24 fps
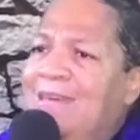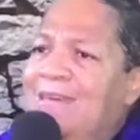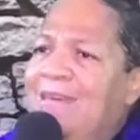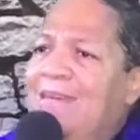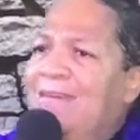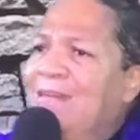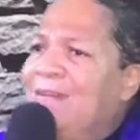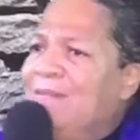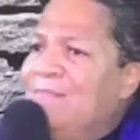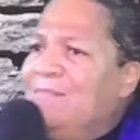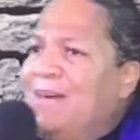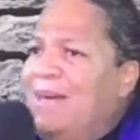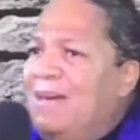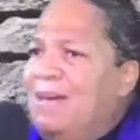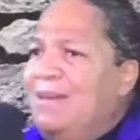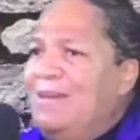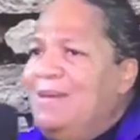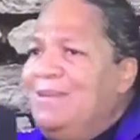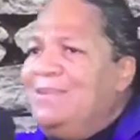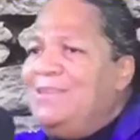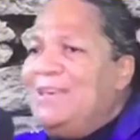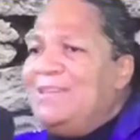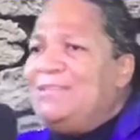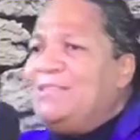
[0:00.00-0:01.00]
here am
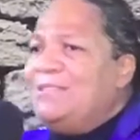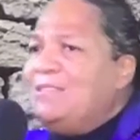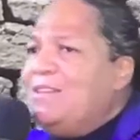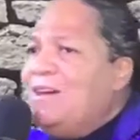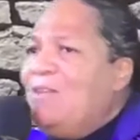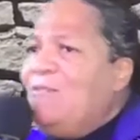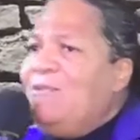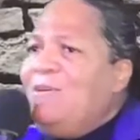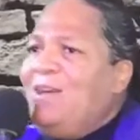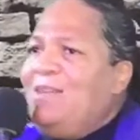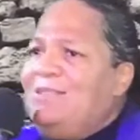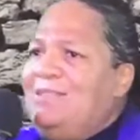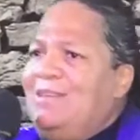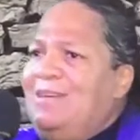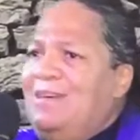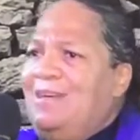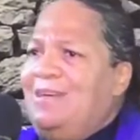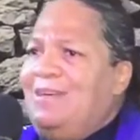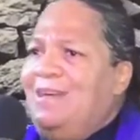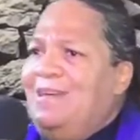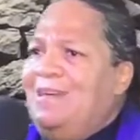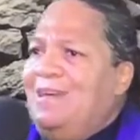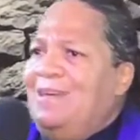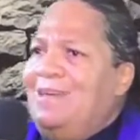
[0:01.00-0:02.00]
I, just knowing that,